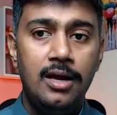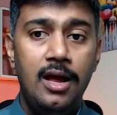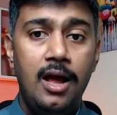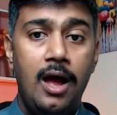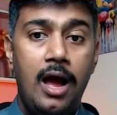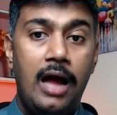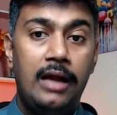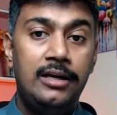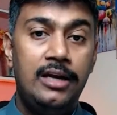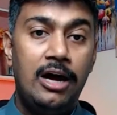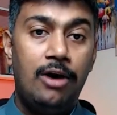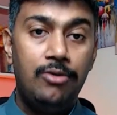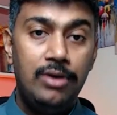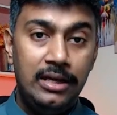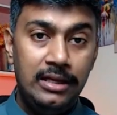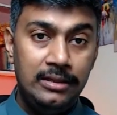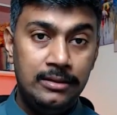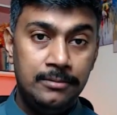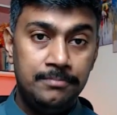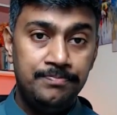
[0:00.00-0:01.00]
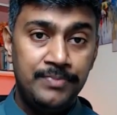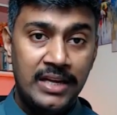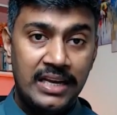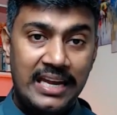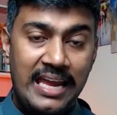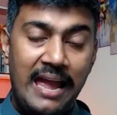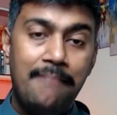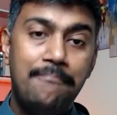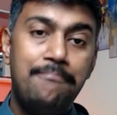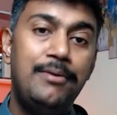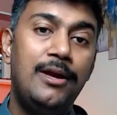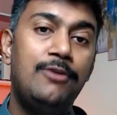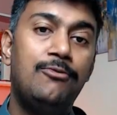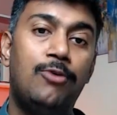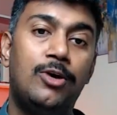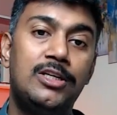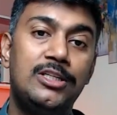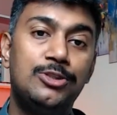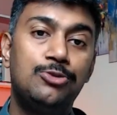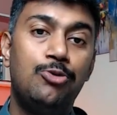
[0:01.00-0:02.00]
And now in campaign, what
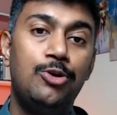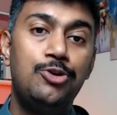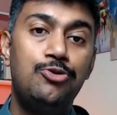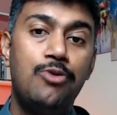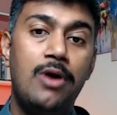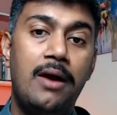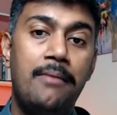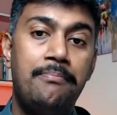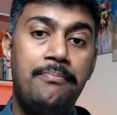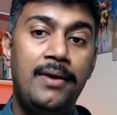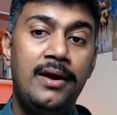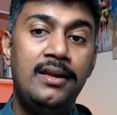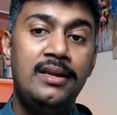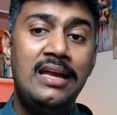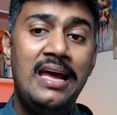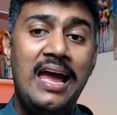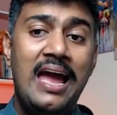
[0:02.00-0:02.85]
is going to happen?